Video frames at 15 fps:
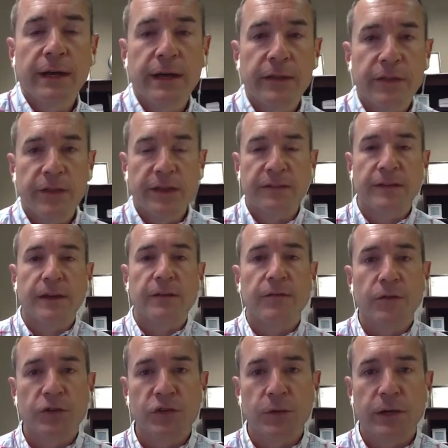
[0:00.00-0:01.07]
Thanks again for
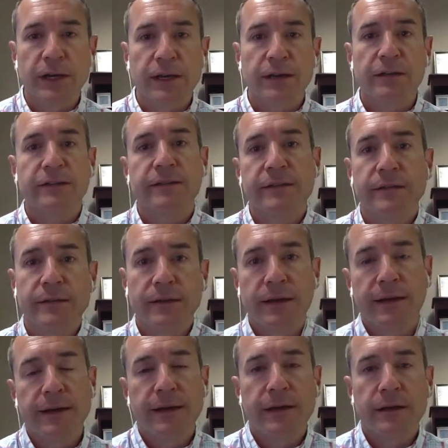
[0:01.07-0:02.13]
joining us.
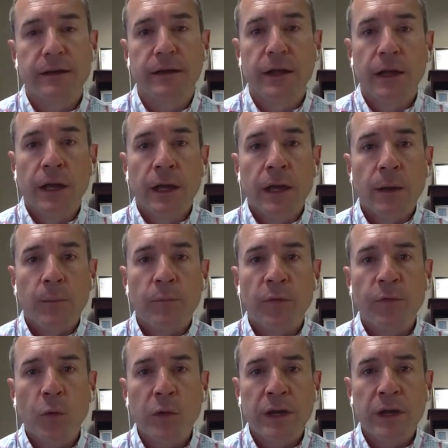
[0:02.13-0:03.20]

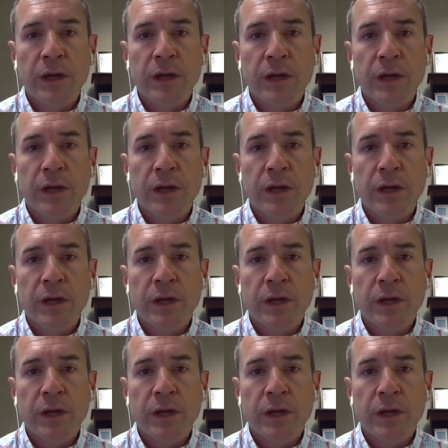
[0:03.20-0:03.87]
Before we get going today,